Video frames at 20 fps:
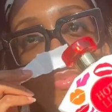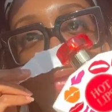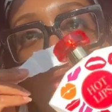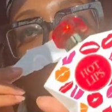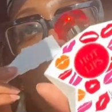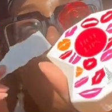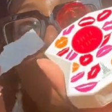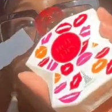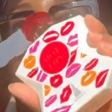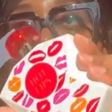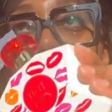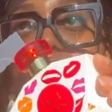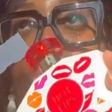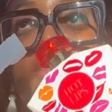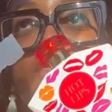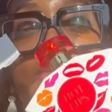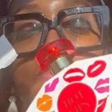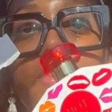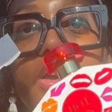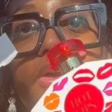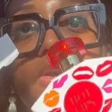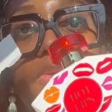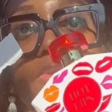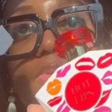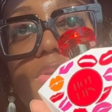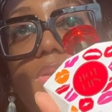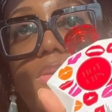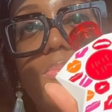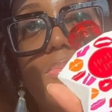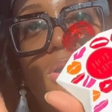I've never
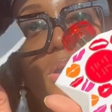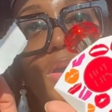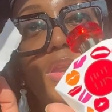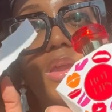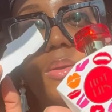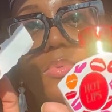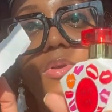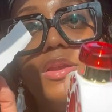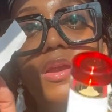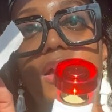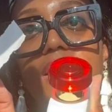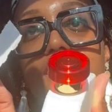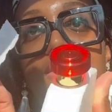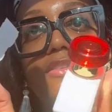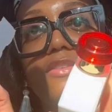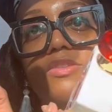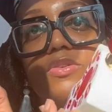smelled Bond Number no. Nine's